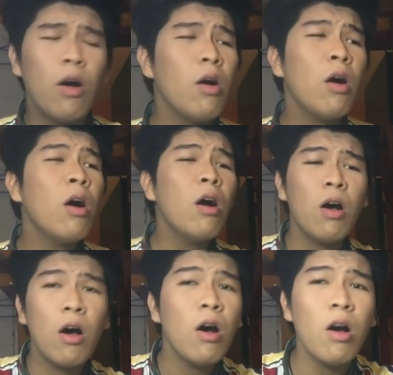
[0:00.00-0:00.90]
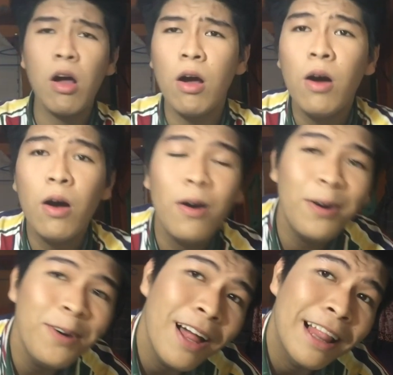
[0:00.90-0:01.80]

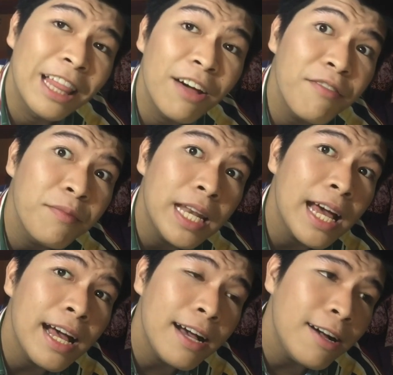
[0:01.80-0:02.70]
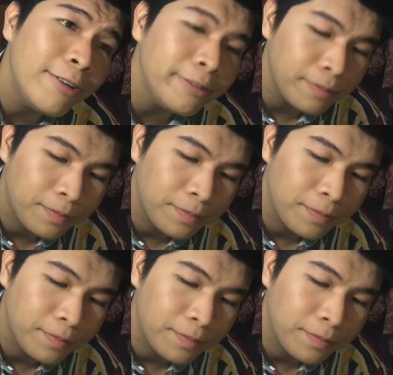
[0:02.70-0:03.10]
Oh, love me now.